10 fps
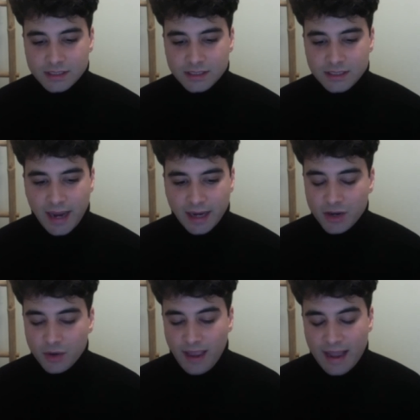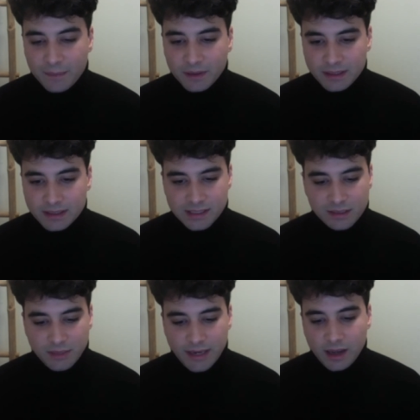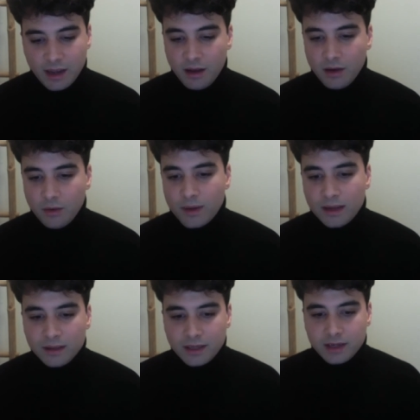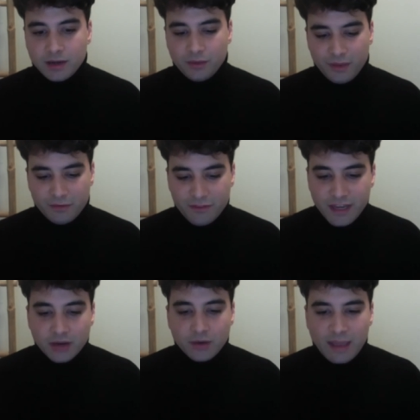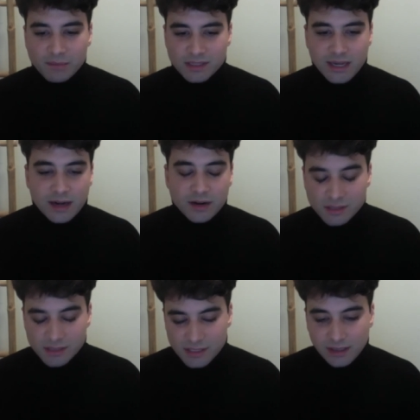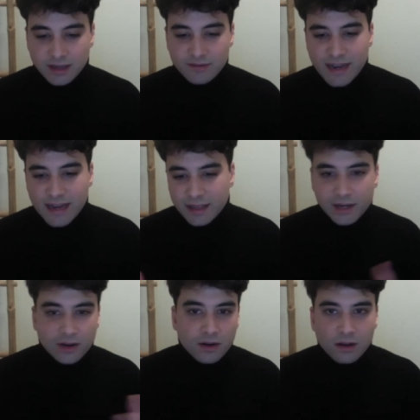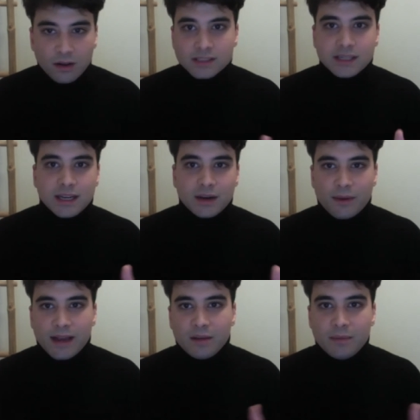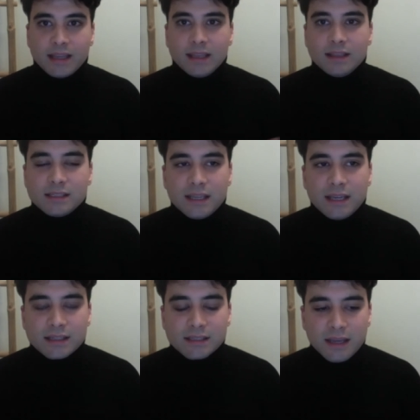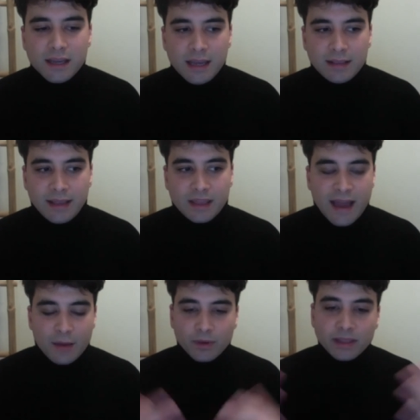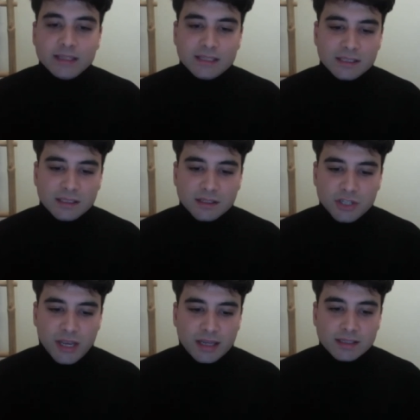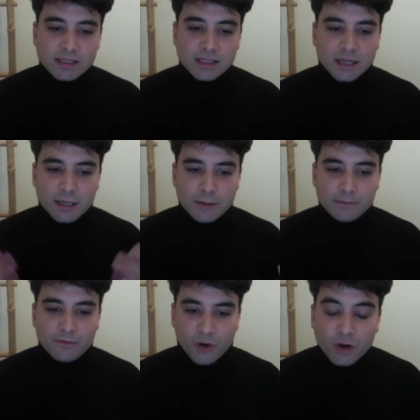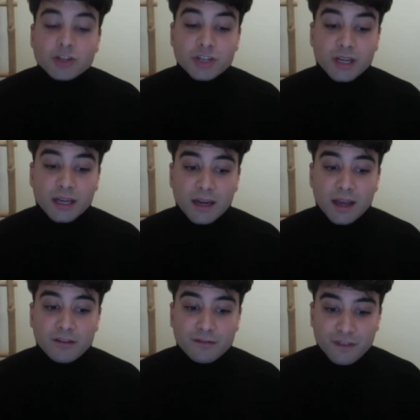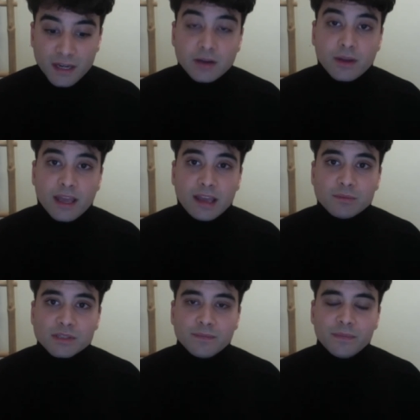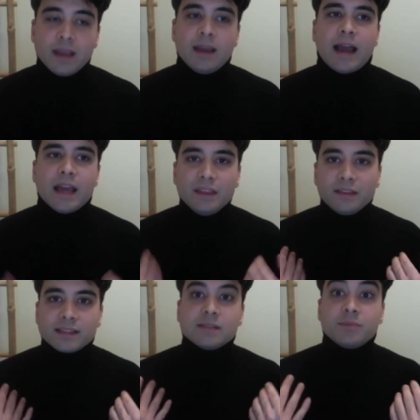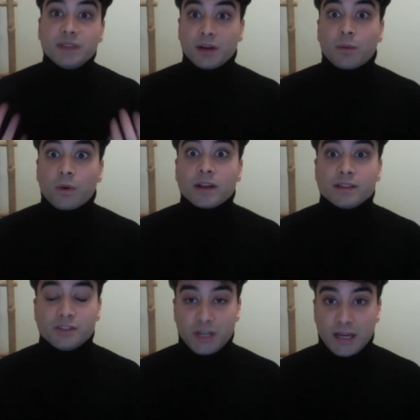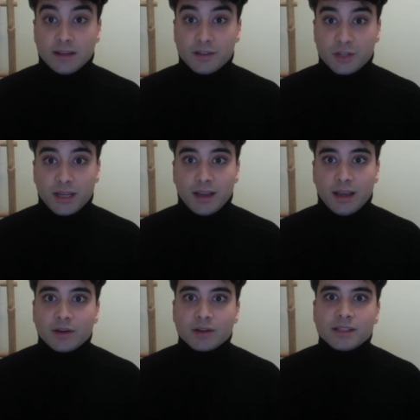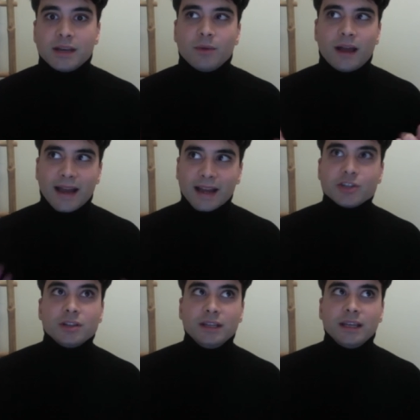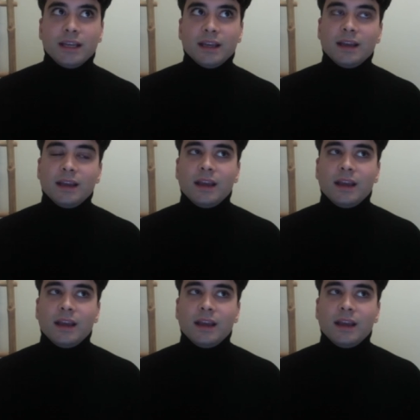techno-capitalism, like, oh, well, you know, the video game designers in Silicon Valley are all sitting around making these things. Like that really disenchanted version of video games, I think that's something your work is challenging. And you're saying, well, actually,